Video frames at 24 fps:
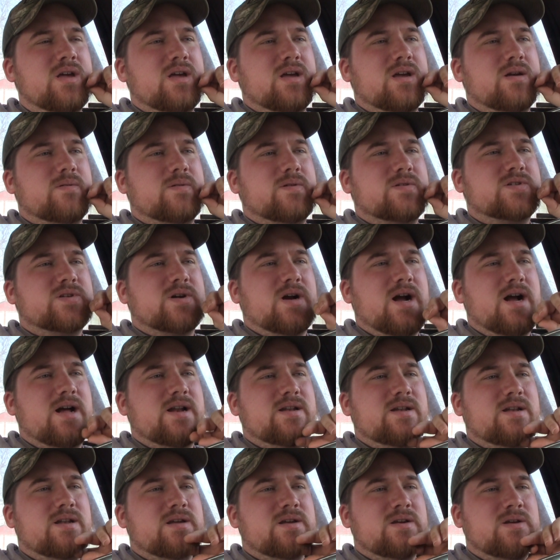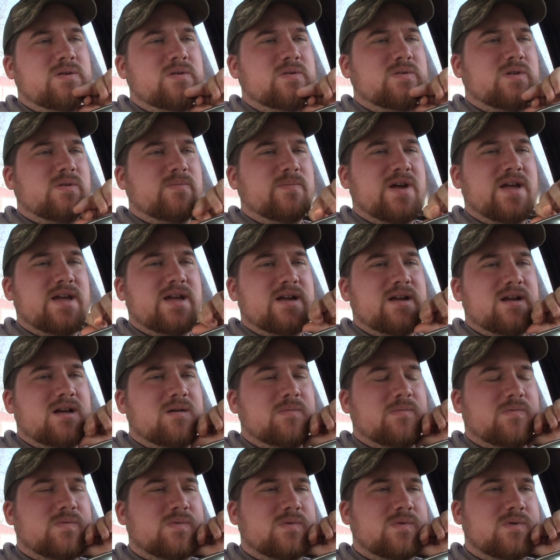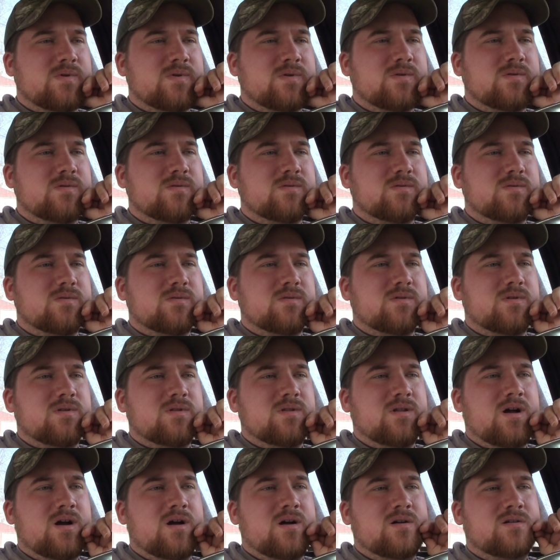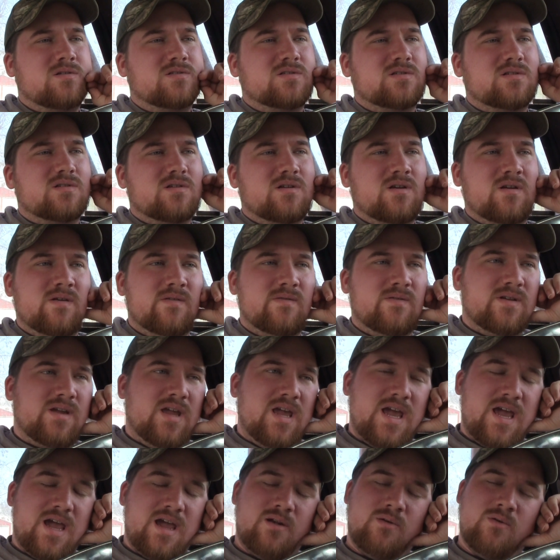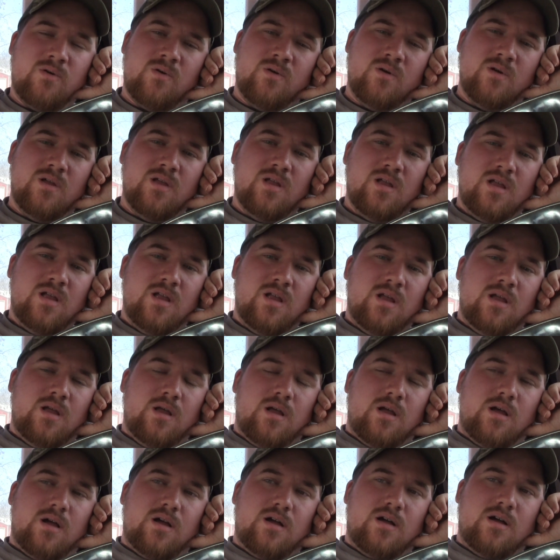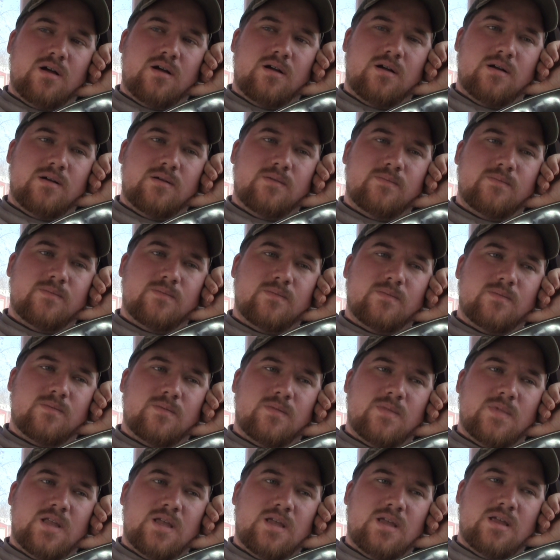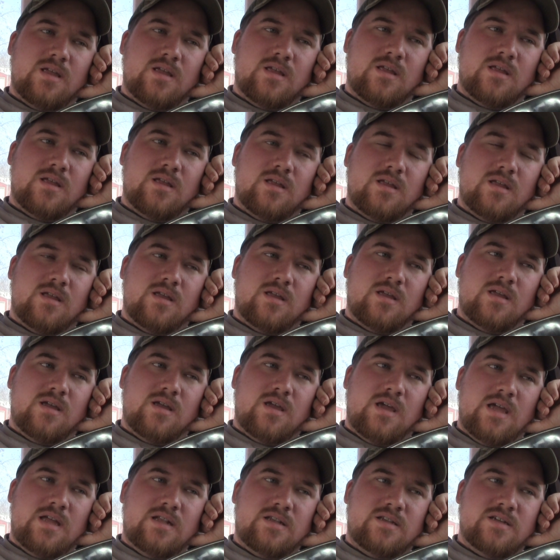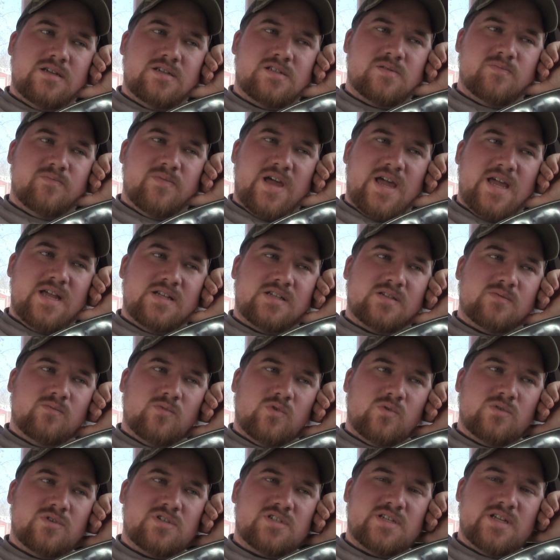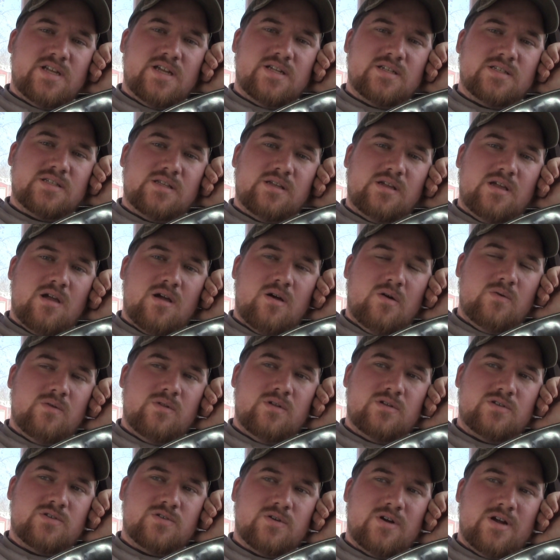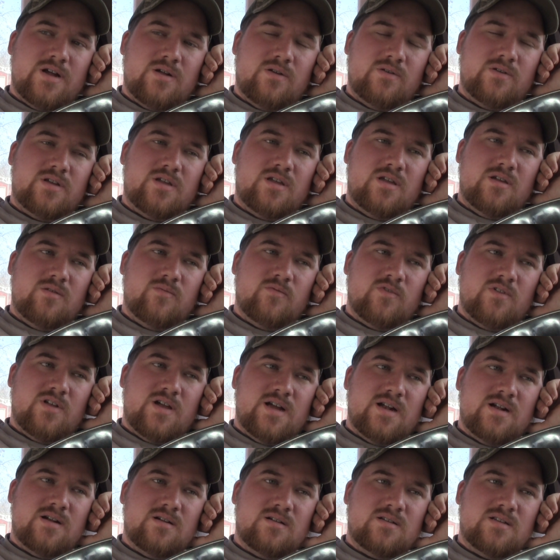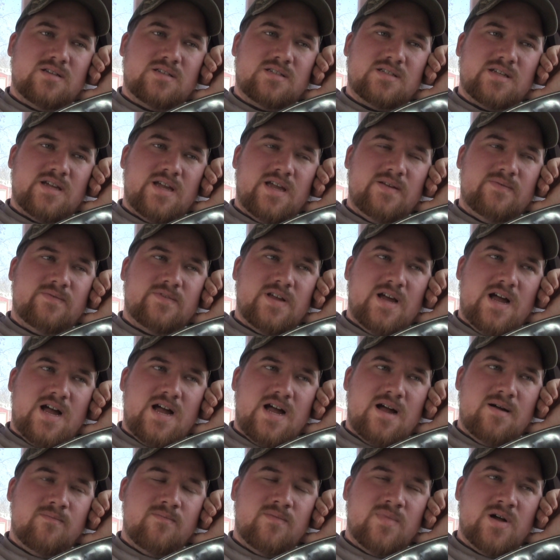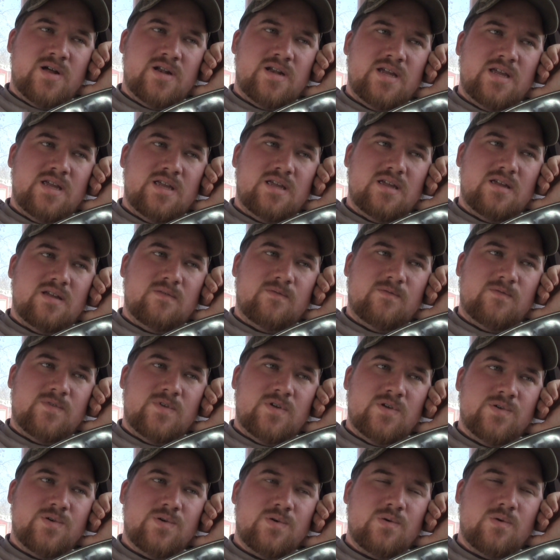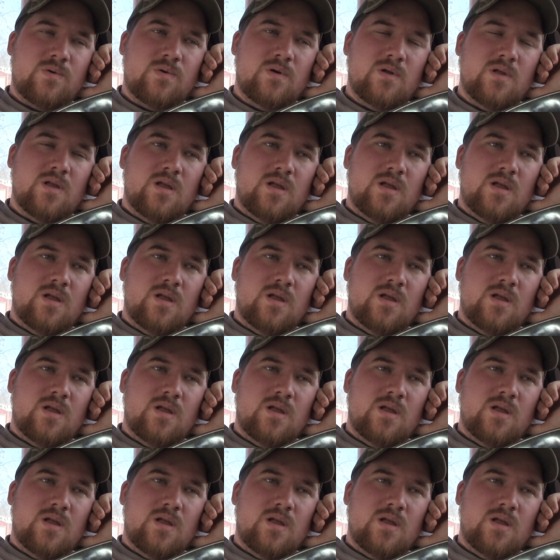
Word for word: and we're trying to do to make up for the loss of the cattle um, it just makes more sense to go with a trailed accumulator to save time, money, and fuel,